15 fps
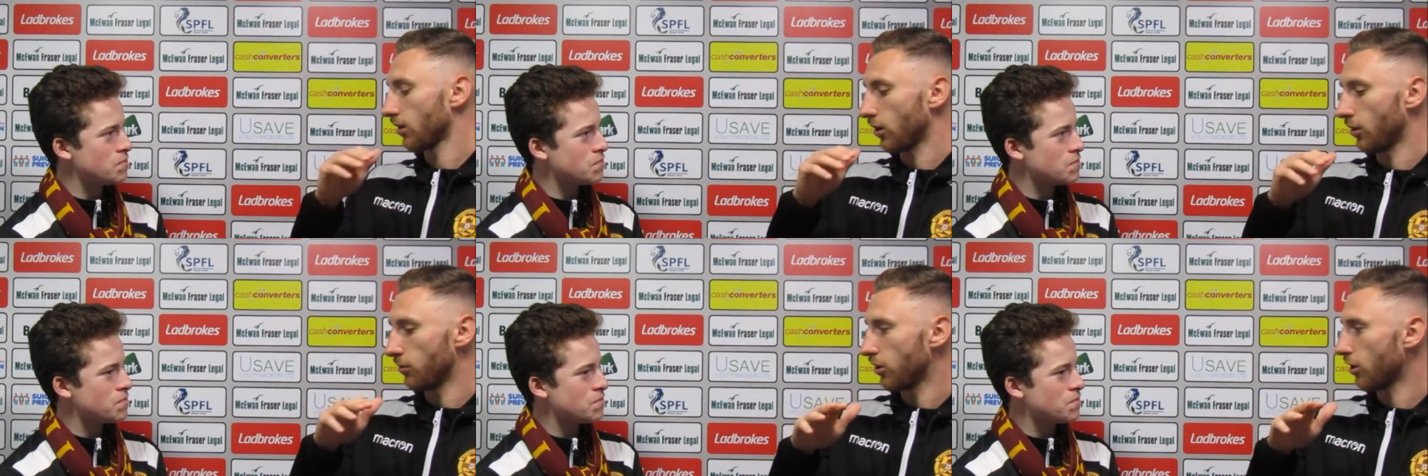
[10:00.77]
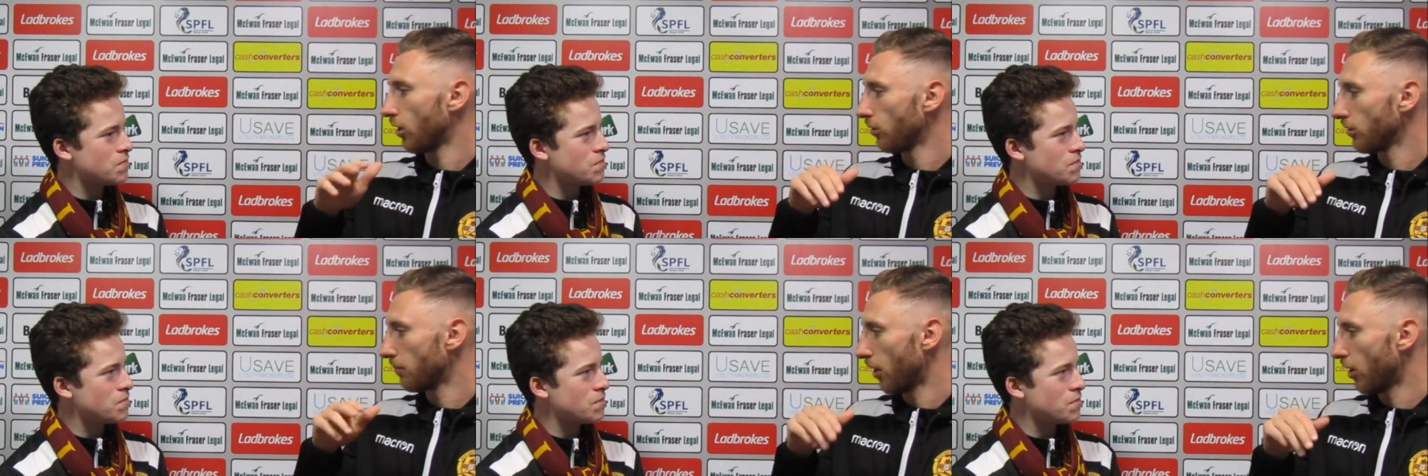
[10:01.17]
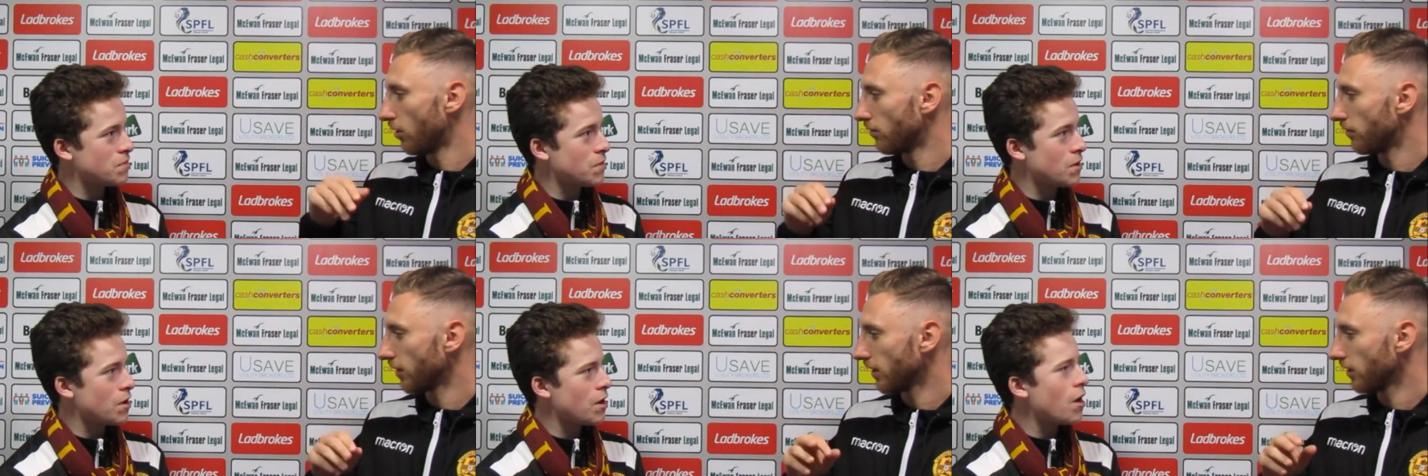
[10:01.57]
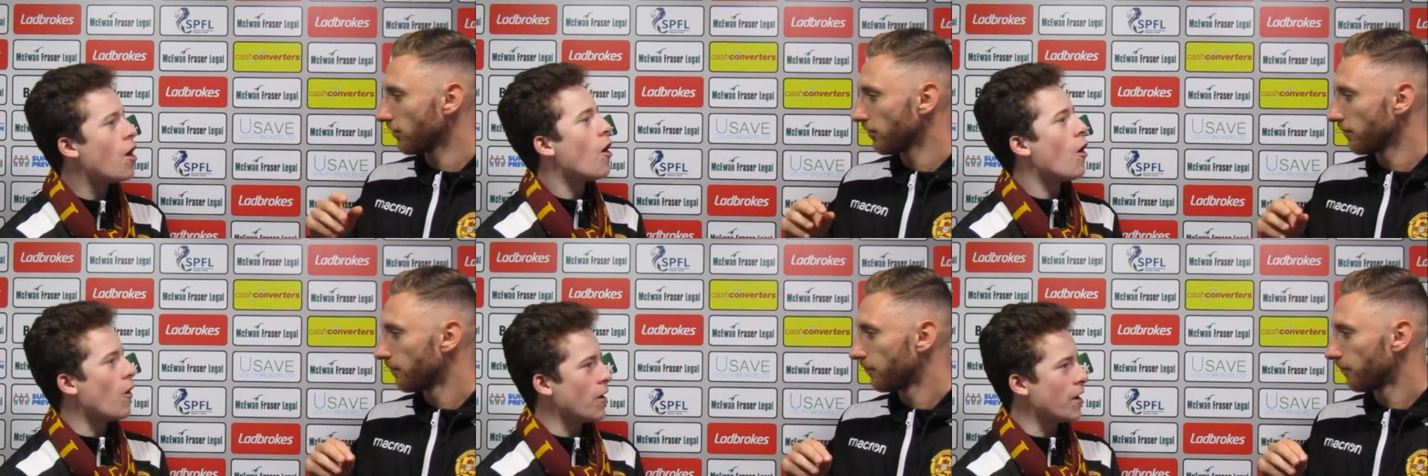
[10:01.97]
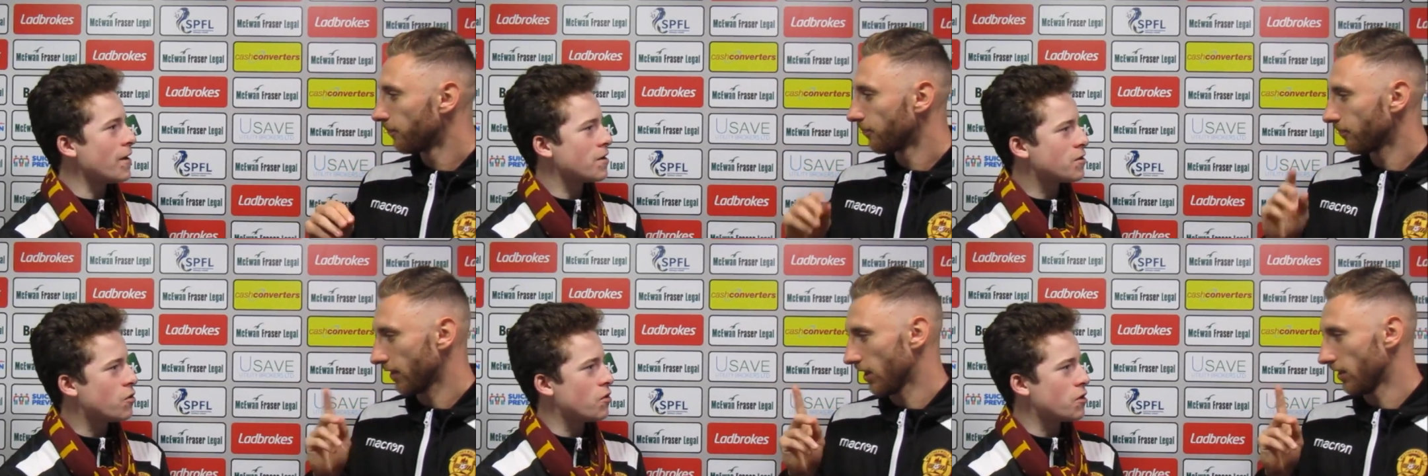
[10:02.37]
Speaker 1: Coca Cola bottle things. Oh,
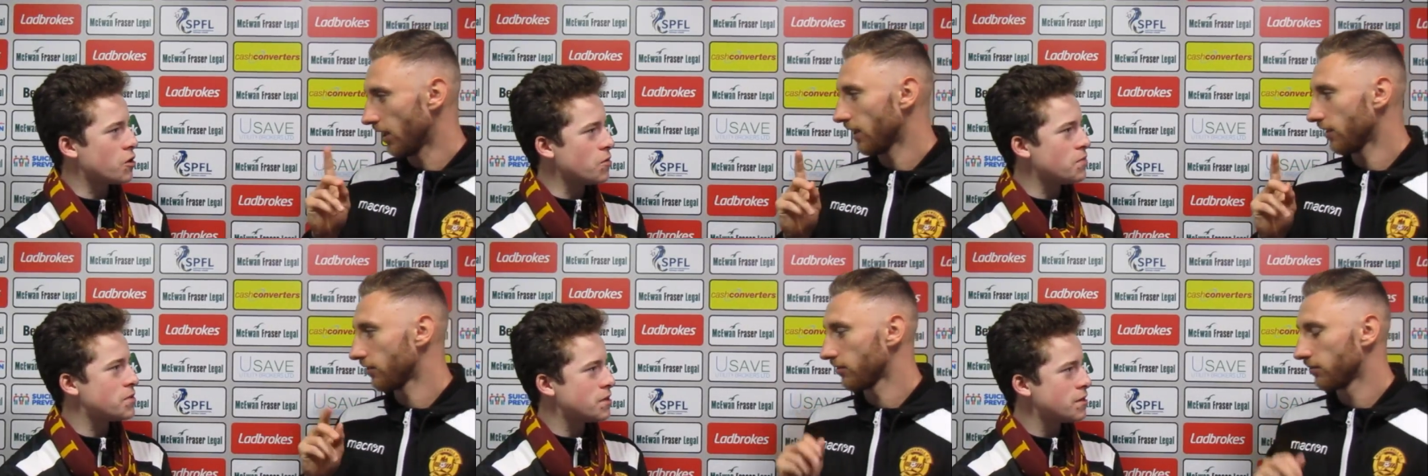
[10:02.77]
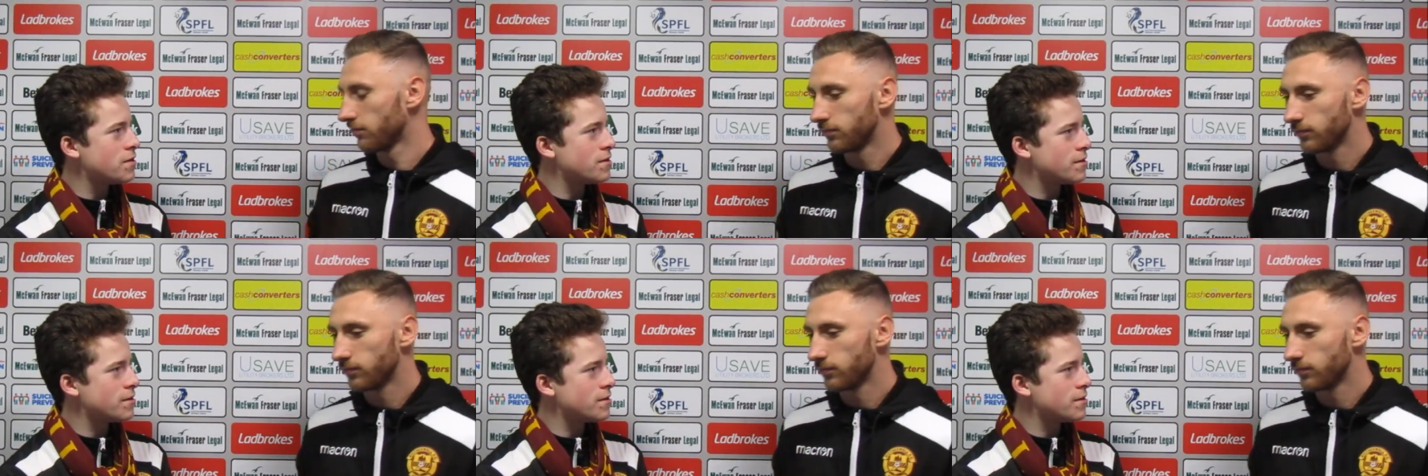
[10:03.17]
yeah, Cola yeah, nice.